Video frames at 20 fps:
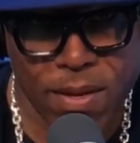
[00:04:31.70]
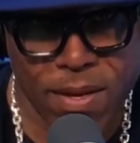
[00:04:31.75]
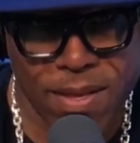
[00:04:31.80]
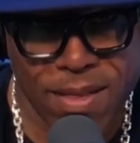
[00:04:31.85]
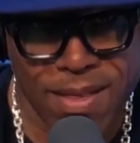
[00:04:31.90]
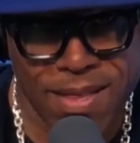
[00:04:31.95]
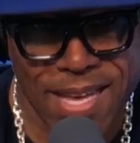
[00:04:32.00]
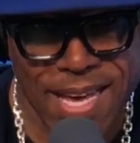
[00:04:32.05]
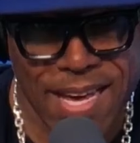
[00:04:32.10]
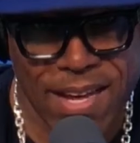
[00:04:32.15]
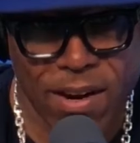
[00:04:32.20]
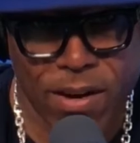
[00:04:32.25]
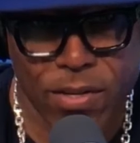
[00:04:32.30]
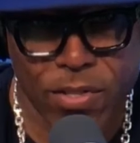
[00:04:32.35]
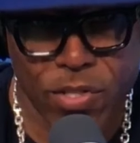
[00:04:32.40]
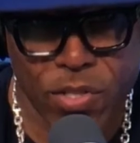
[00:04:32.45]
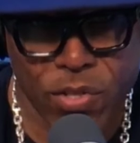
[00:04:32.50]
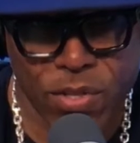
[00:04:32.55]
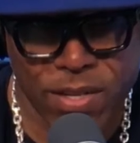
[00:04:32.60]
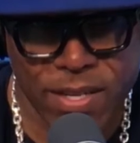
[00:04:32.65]
that are
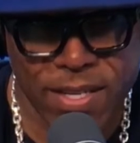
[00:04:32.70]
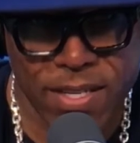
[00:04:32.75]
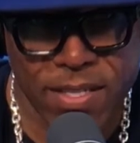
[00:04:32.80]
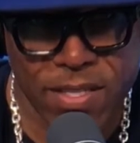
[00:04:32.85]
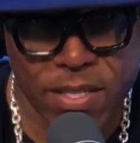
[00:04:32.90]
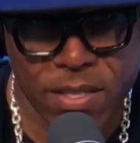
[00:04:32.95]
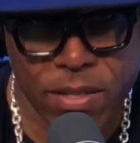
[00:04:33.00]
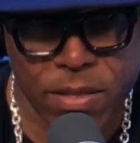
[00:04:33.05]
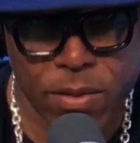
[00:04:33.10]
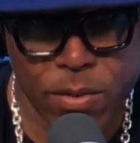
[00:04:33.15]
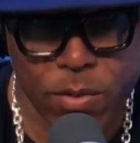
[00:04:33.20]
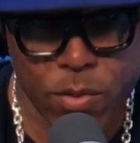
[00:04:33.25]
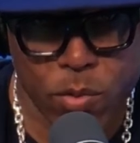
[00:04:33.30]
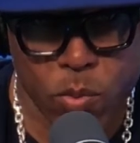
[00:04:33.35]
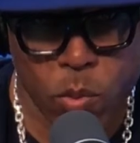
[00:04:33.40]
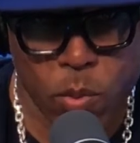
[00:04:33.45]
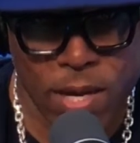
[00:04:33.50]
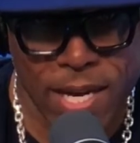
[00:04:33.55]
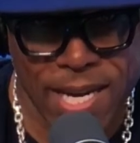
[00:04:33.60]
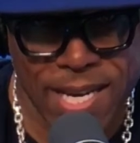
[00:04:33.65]
trying to lose
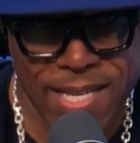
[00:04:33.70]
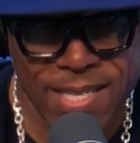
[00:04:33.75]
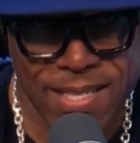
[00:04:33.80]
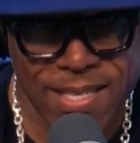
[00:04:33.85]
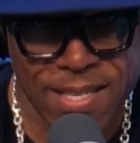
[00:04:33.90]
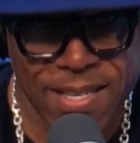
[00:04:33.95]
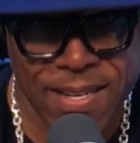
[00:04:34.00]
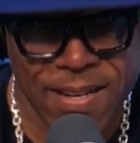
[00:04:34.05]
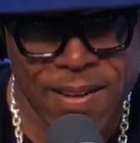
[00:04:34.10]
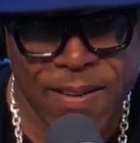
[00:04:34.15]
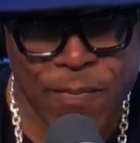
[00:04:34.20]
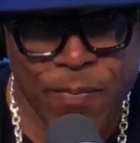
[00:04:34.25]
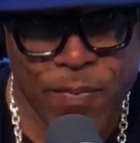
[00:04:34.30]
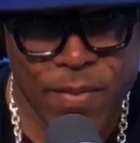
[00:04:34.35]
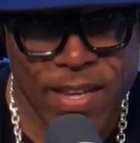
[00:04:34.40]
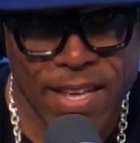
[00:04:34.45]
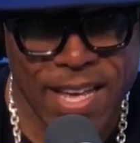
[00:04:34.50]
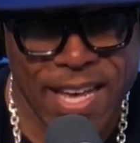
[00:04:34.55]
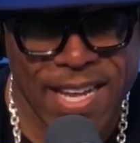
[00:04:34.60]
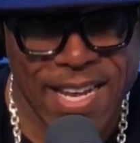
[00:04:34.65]
weight
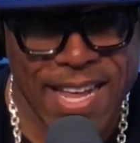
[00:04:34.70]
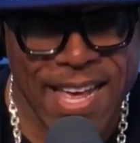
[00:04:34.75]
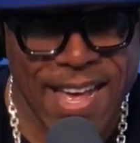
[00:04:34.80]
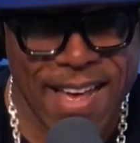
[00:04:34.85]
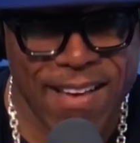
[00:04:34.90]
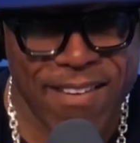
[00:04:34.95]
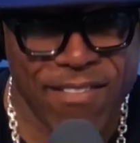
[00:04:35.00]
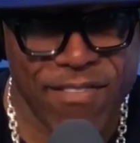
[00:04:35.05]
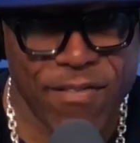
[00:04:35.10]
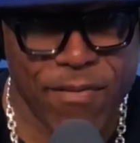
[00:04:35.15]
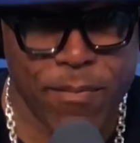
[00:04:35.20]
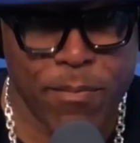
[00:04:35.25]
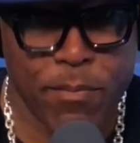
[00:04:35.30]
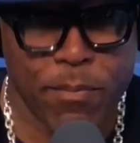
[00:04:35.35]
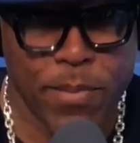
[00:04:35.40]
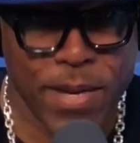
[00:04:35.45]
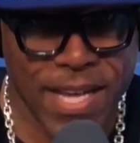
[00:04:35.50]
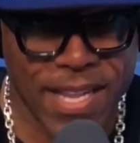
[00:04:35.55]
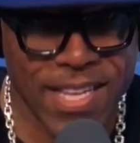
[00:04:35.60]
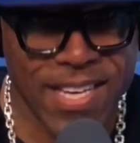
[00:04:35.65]
and have
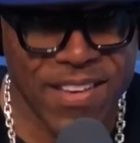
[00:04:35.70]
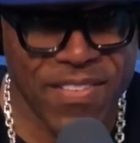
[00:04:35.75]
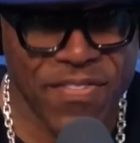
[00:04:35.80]
belly